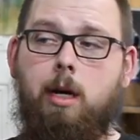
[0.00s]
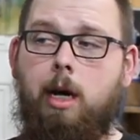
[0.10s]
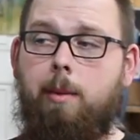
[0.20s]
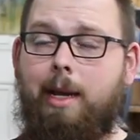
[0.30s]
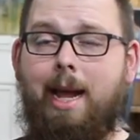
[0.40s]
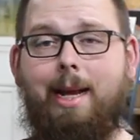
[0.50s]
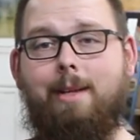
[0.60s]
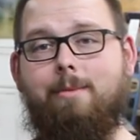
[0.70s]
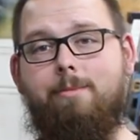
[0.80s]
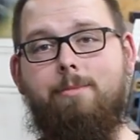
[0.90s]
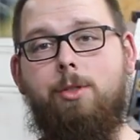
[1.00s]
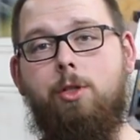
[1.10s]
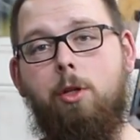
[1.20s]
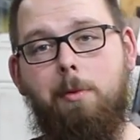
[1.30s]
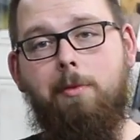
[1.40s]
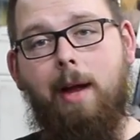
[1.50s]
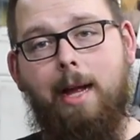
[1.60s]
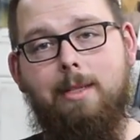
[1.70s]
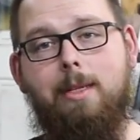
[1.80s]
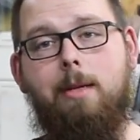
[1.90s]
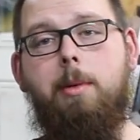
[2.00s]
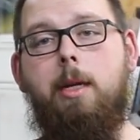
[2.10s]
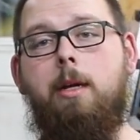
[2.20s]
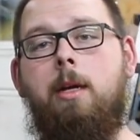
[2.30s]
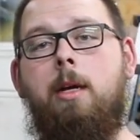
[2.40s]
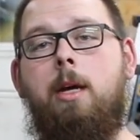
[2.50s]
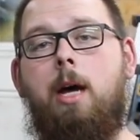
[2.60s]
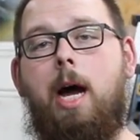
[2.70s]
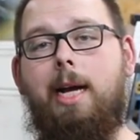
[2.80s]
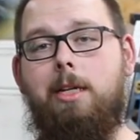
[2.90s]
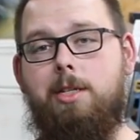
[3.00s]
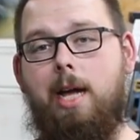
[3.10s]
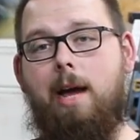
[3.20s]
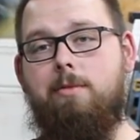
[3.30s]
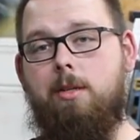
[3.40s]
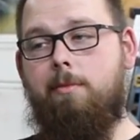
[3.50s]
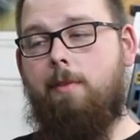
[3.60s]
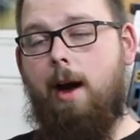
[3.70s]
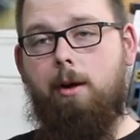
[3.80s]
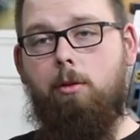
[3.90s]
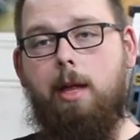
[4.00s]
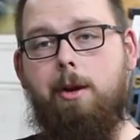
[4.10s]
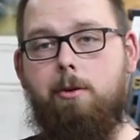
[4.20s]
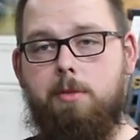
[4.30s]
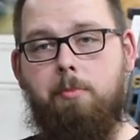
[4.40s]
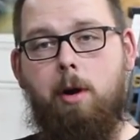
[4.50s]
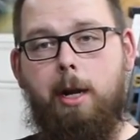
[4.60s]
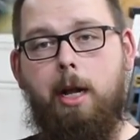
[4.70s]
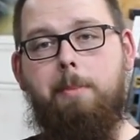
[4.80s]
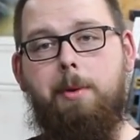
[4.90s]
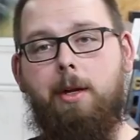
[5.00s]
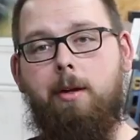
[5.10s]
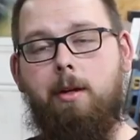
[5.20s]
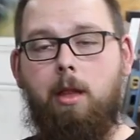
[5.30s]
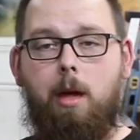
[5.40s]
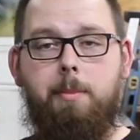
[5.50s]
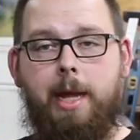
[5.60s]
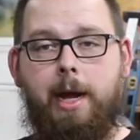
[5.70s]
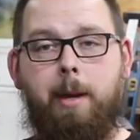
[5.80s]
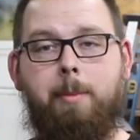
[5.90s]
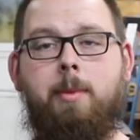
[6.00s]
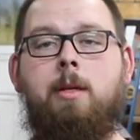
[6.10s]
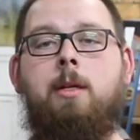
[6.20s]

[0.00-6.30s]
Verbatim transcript: Um, I can't get super fancy, but I could just have some vinyl letters printed up with a club name,